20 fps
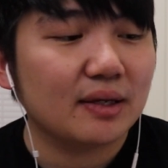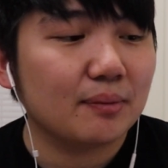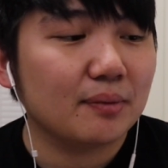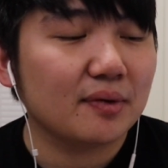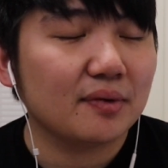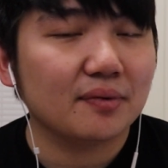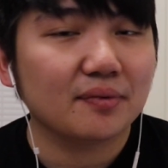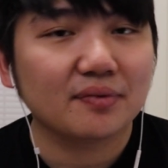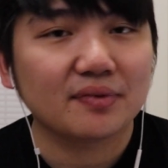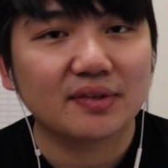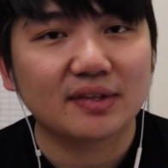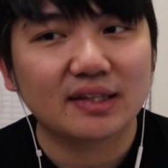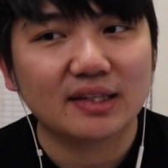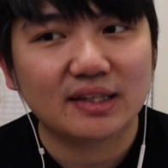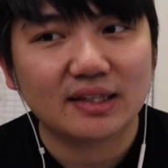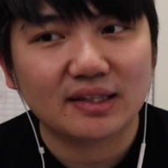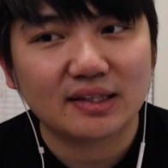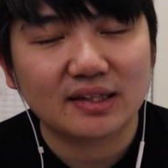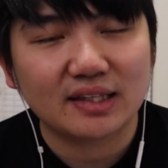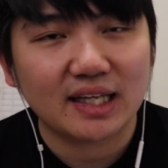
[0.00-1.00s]
Well,
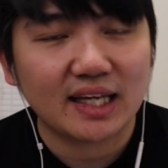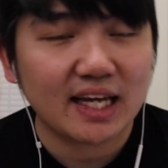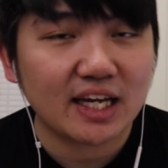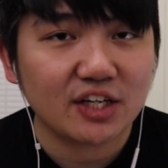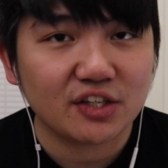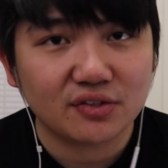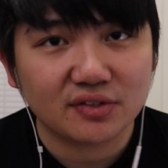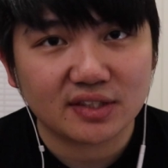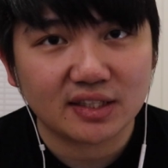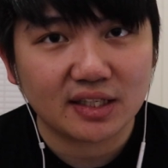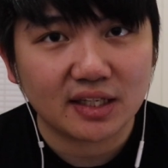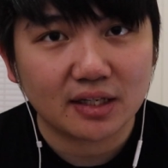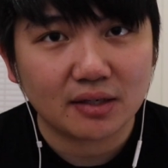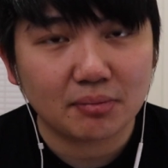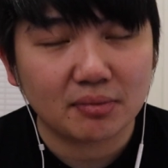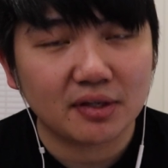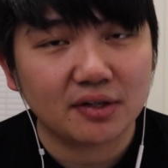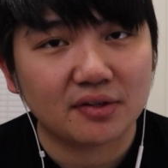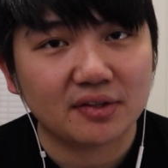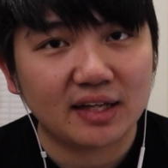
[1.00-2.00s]
they can't choose any
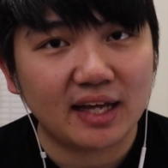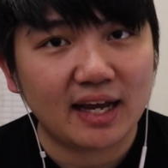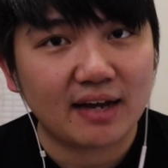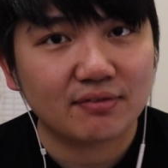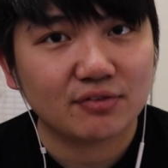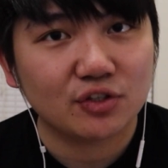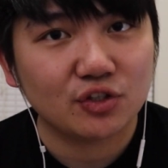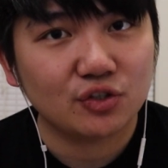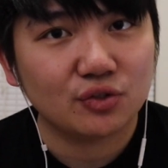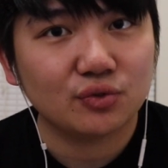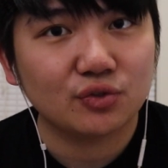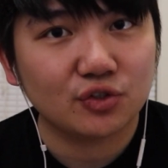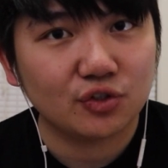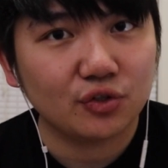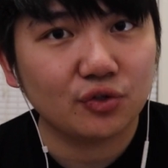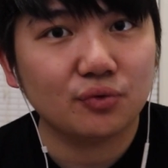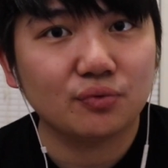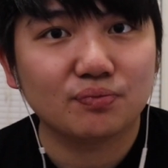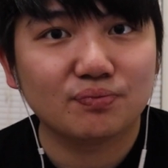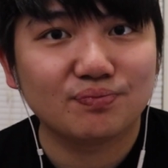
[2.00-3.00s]
other player. They have to
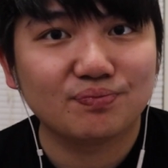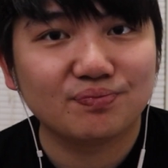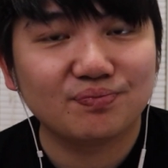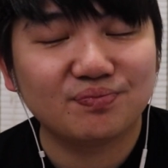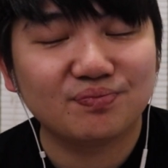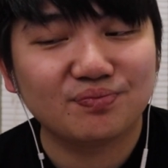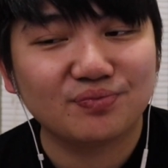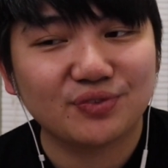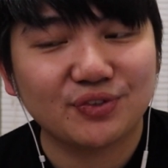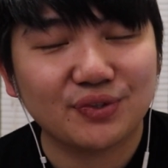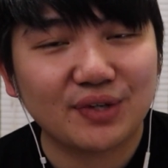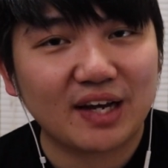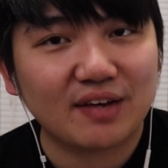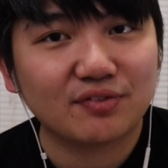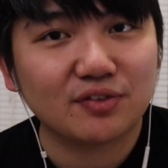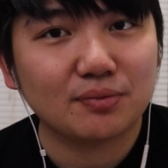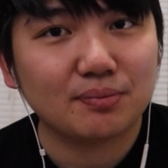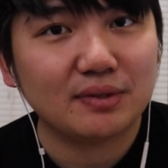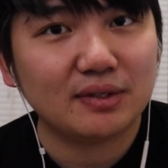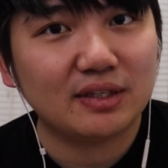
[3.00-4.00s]
choose you. You
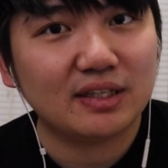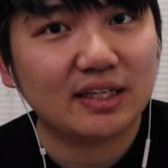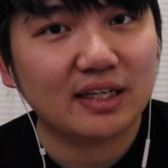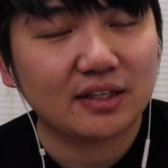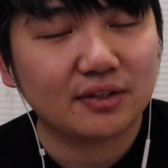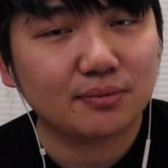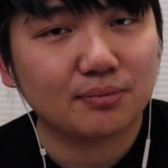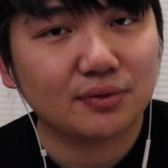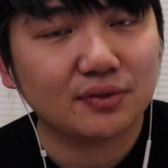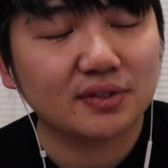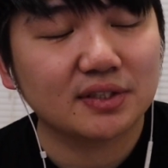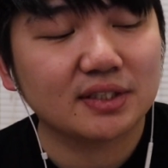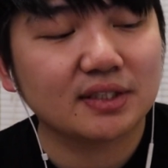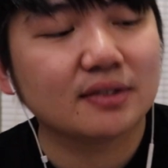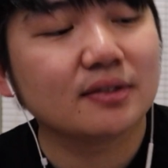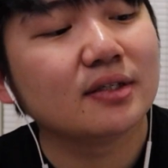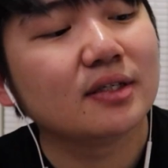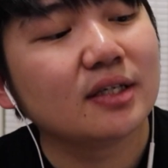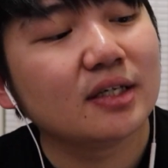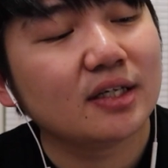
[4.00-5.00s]
have to beat the other person.